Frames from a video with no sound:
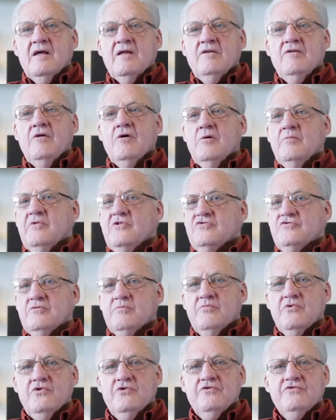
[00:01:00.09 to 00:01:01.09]
No,
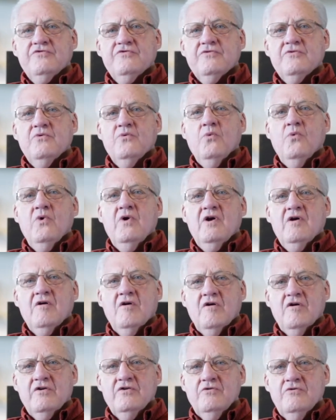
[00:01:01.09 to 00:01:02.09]
Mr. Bruce, where
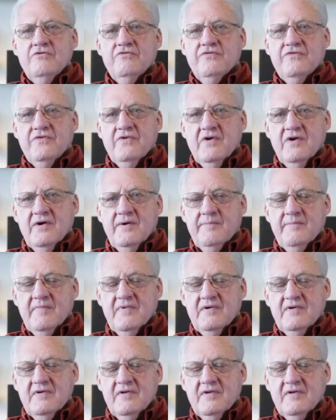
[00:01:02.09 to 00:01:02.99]
are you from?